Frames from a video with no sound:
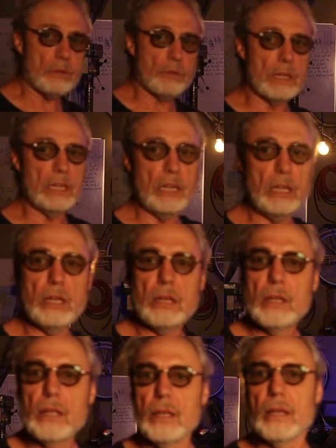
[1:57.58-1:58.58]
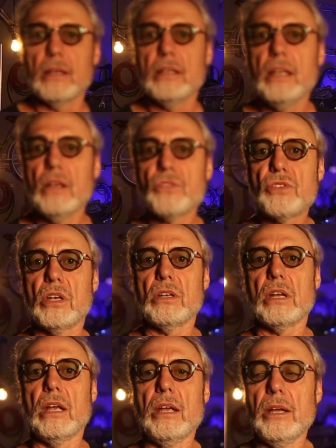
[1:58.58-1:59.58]
really gives
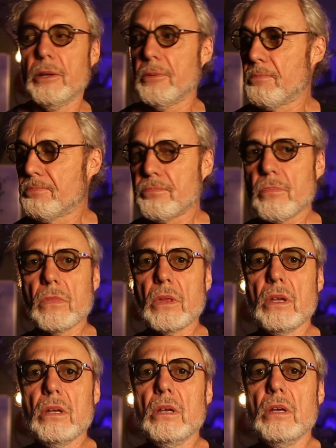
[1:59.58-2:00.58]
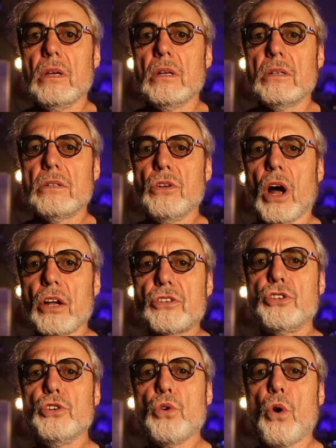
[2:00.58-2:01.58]
it a not
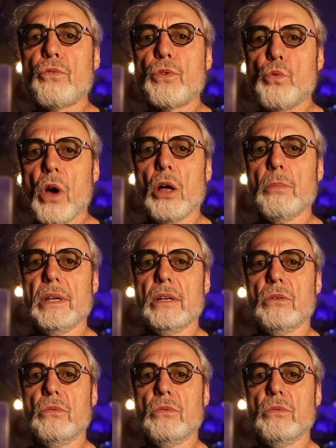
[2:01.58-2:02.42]
too overwhelming